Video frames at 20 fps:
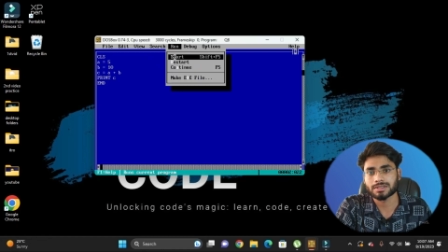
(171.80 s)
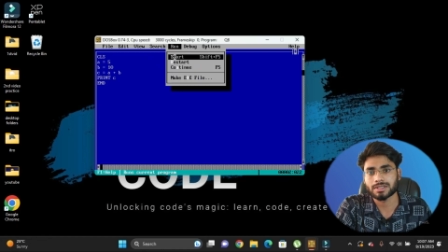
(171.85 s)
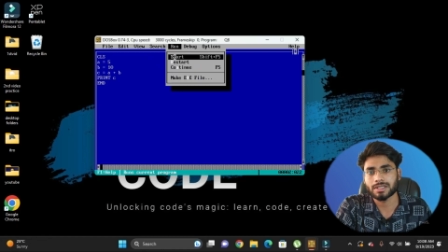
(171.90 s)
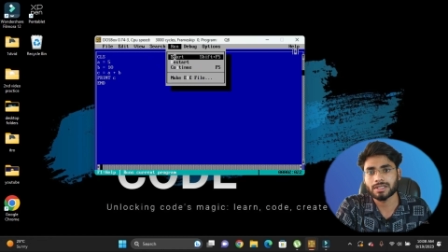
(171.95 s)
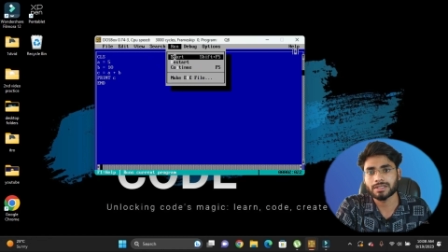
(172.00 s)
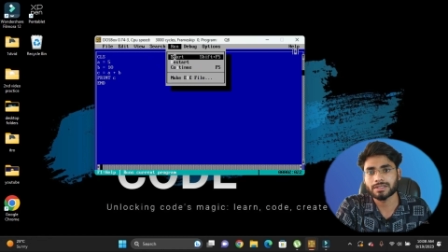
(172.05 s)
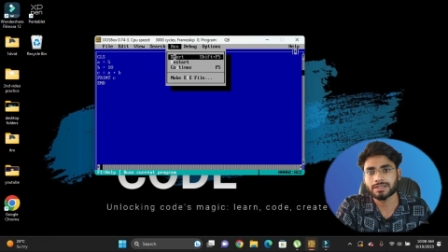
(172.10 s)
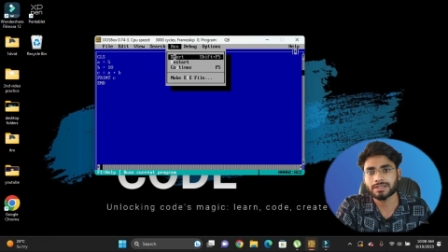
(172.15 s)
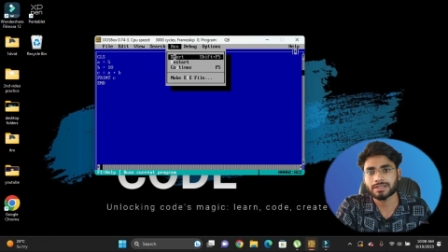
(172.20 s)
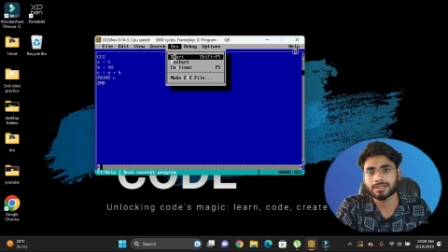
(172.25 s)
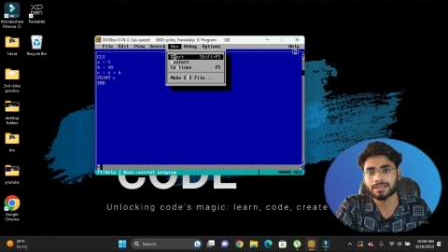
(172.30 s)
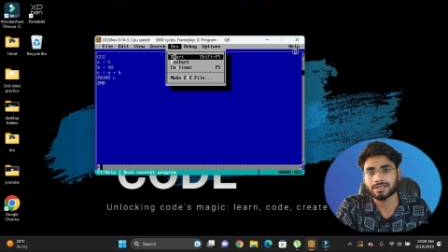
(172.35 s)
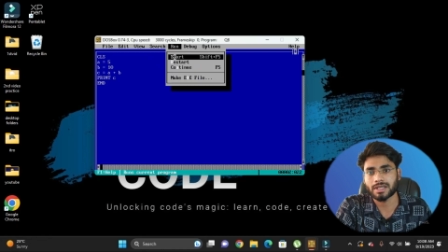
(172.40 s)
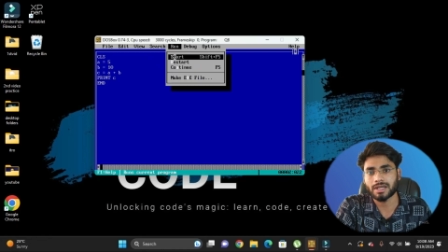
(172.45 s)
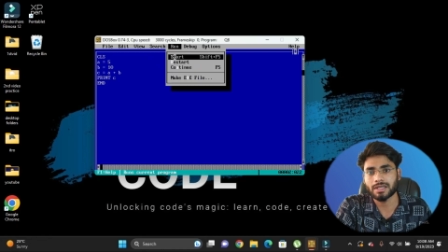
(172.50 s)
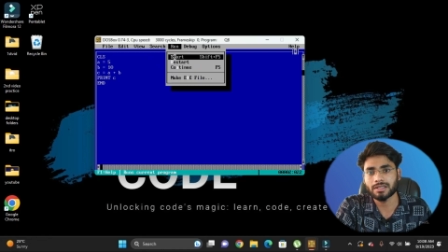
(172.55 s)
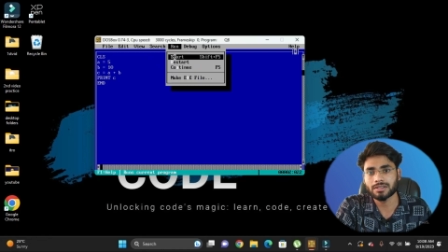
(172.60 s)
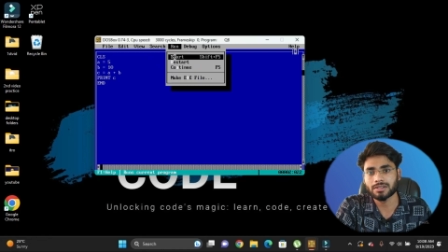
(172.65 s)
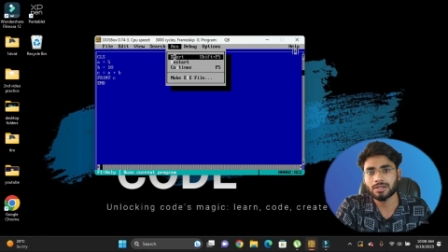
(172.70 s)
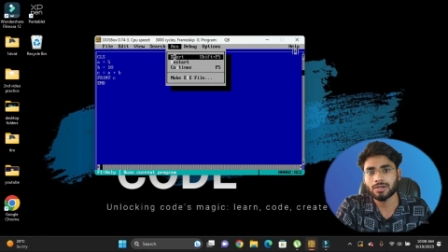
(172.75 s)
select
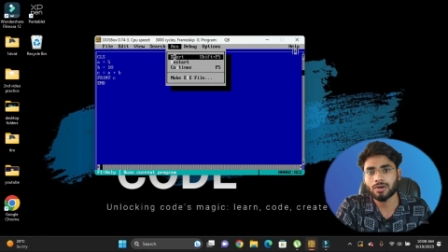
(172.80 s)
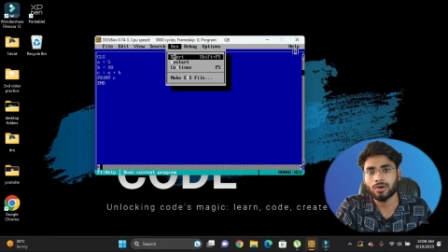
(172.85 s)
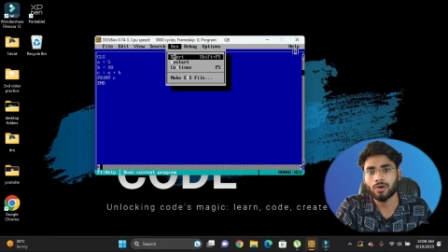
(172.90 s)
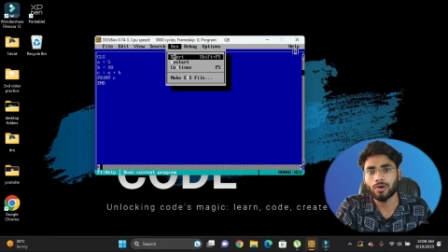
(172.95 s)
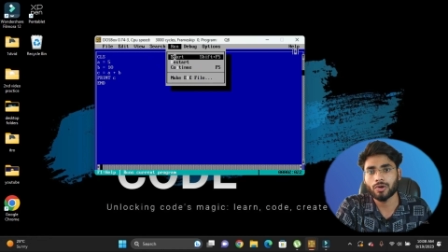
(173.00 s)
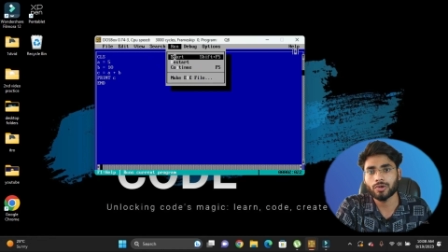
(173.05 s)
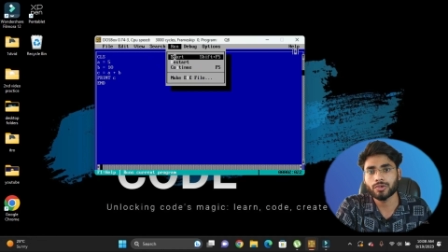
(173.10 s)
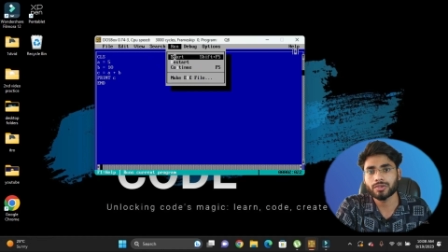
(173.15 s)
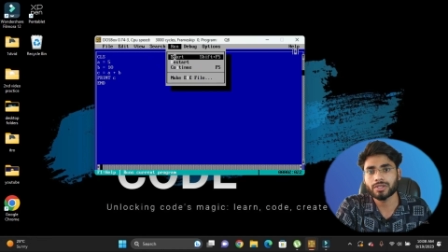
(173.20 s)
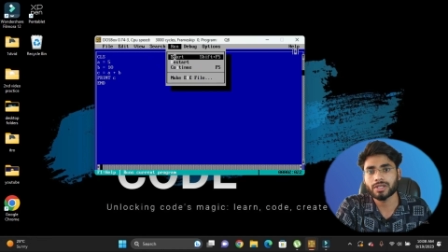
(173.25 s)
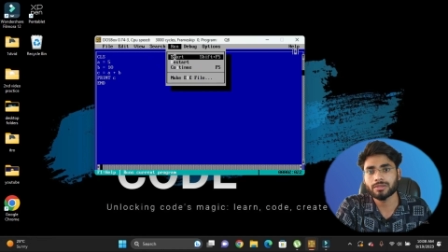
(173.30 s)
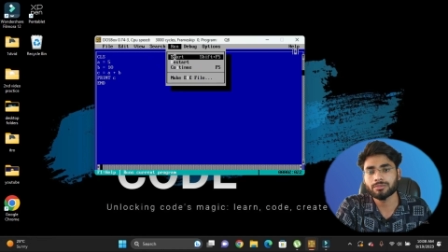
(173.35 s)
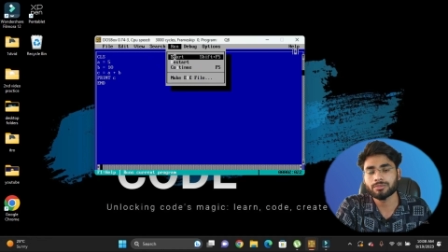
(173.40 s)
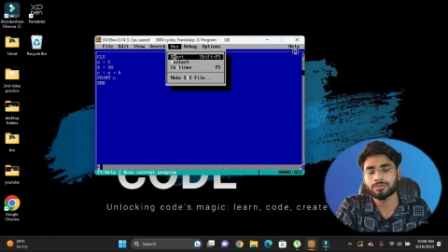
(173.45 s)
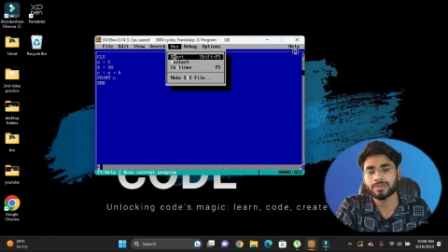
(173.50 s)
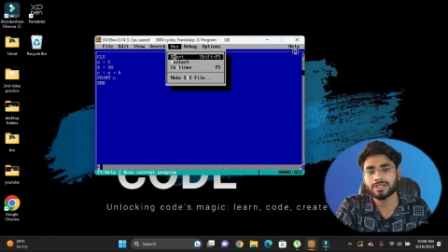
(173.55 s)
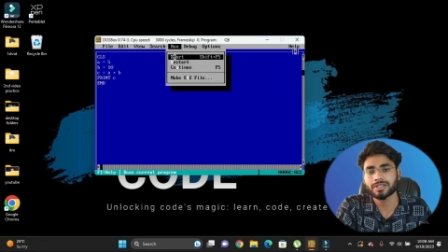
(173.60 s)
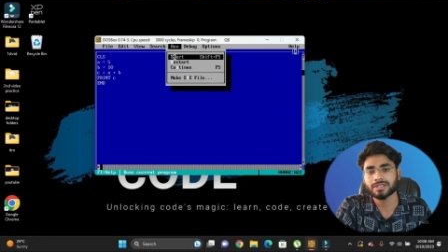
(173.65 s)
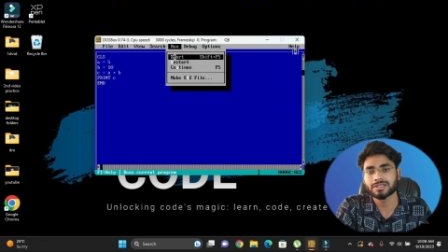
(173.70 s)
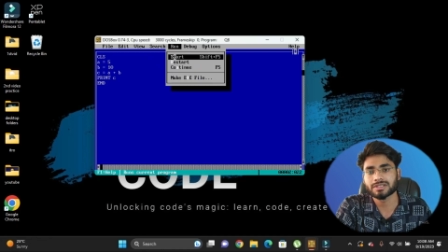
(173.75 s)
start or you can
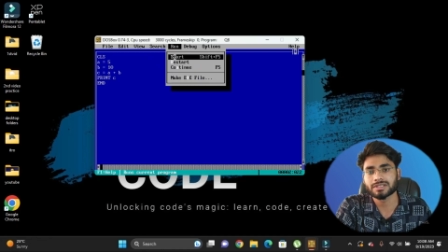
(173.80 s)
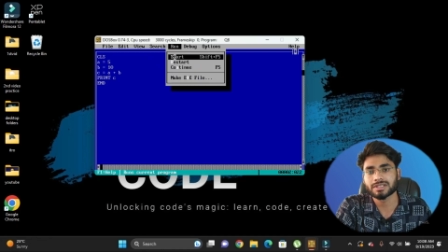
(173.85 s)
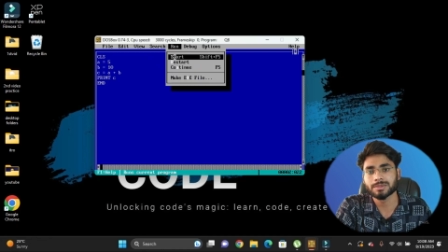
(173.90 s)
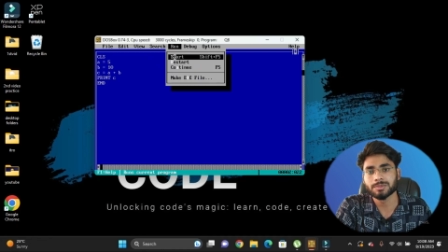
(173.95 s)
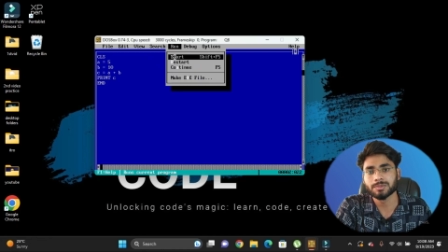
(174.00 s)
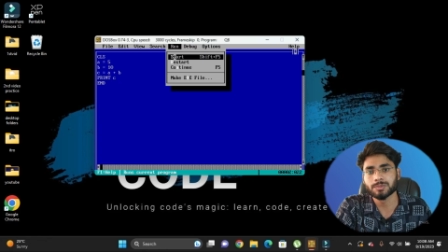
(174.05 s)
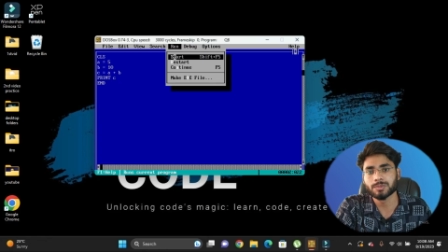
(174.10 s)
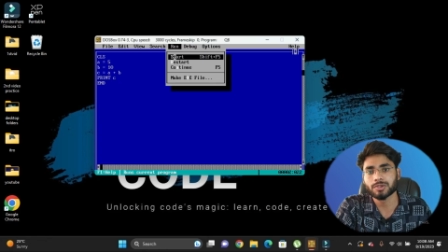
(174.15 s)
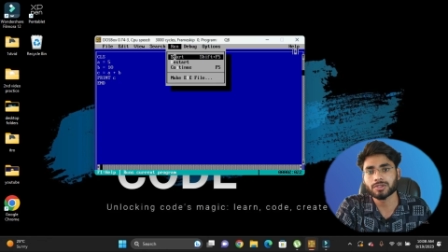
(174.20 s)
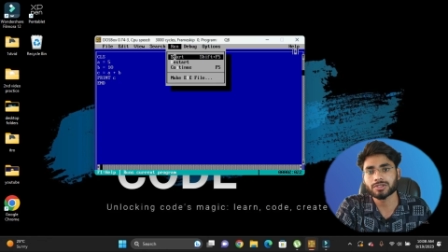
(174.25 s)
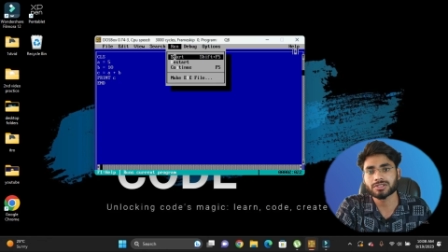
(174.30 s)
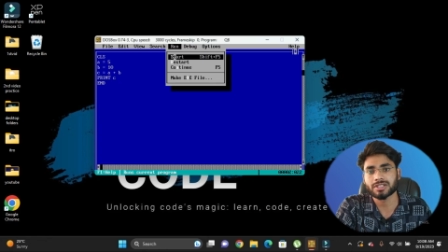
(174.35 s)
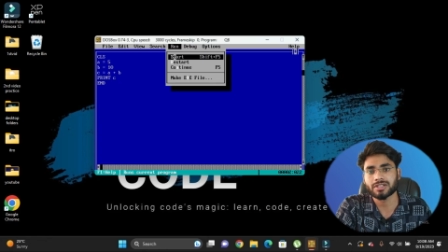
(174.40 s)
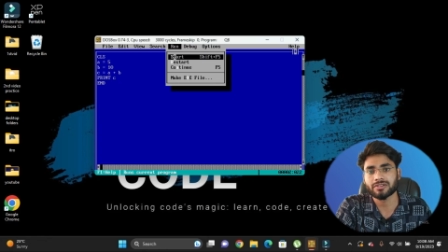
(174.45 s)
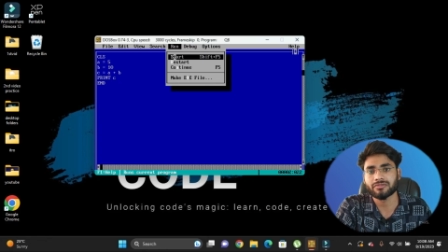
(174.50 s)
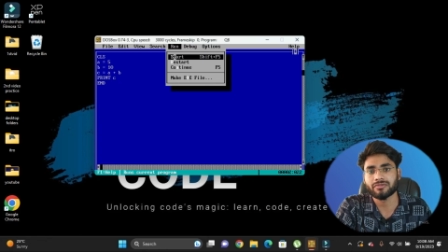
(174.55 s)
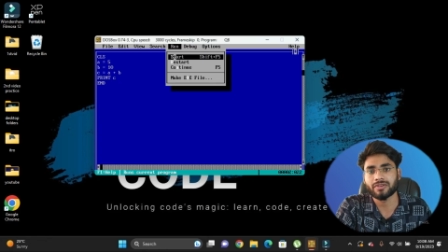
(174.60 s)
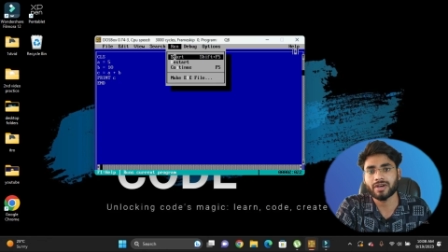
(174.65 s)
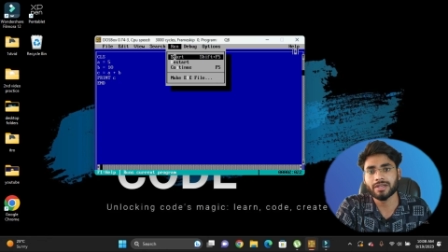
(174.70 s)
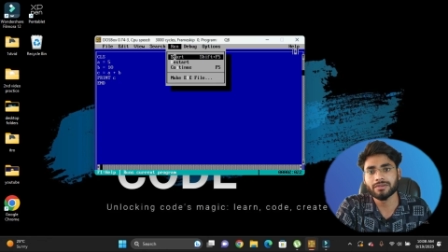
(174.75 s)
press shift plus
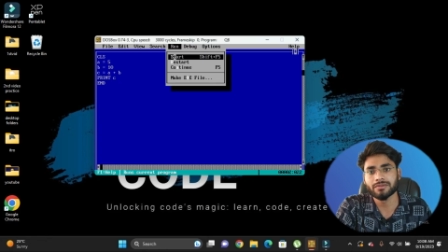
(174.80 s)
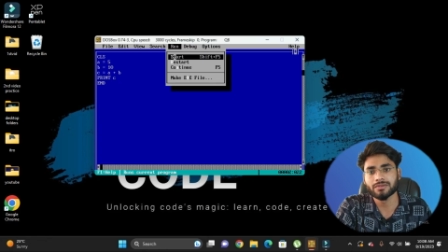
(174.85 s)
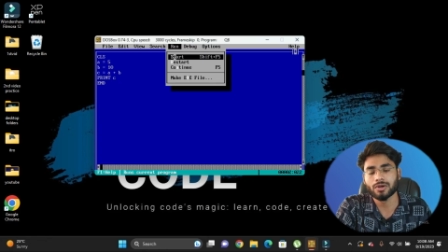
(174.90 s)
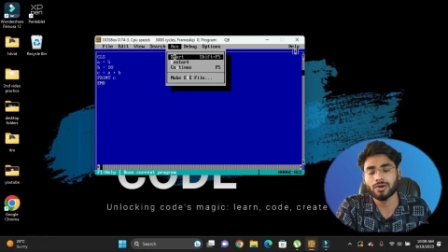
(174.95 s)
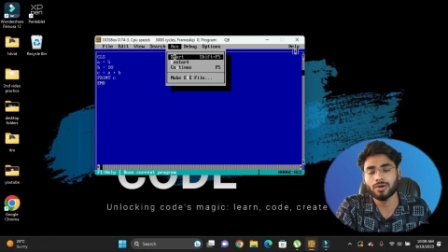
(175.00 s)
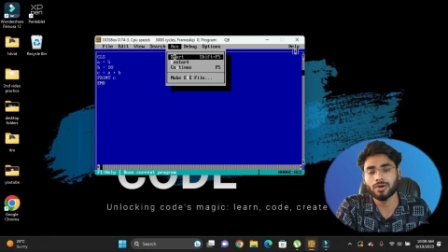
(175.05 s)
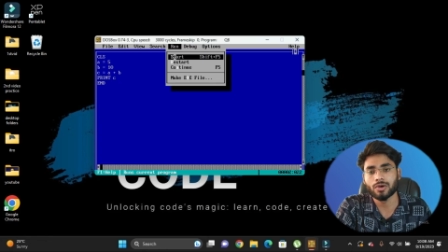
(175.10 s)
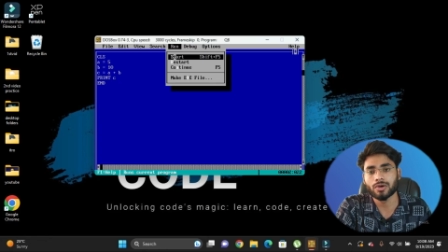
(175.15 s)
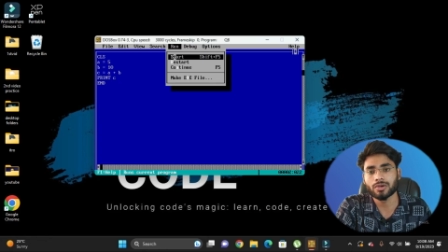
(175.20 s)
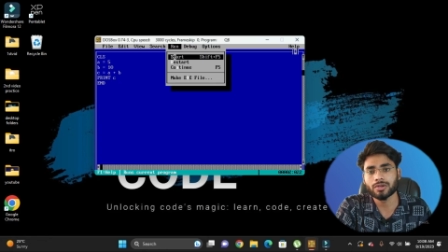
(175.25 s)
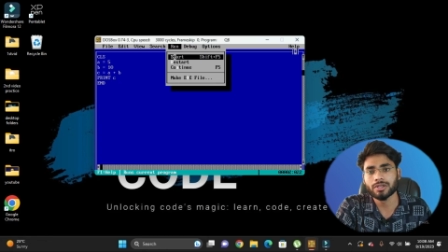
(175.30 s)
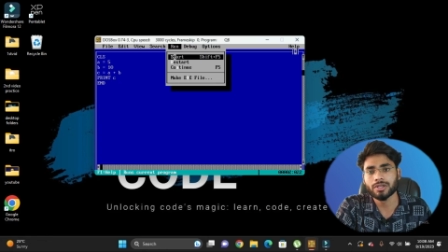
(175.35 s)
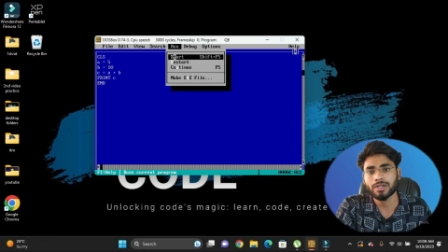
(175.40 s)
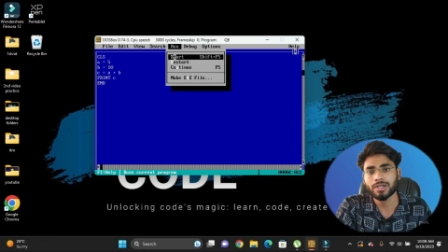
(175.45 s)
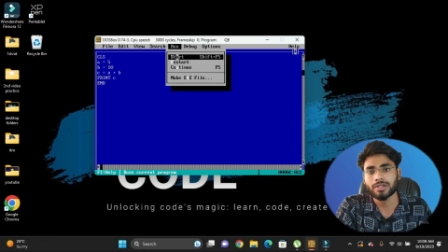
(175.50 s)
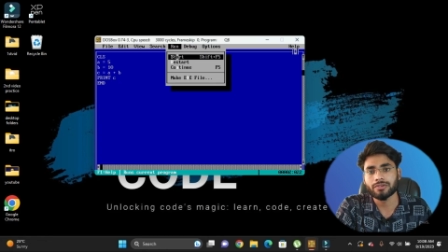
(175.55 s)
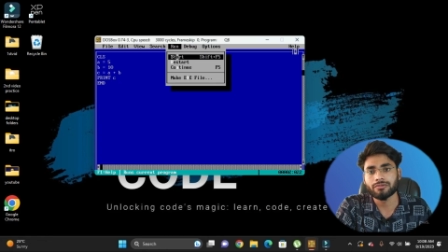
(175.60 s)
F5 or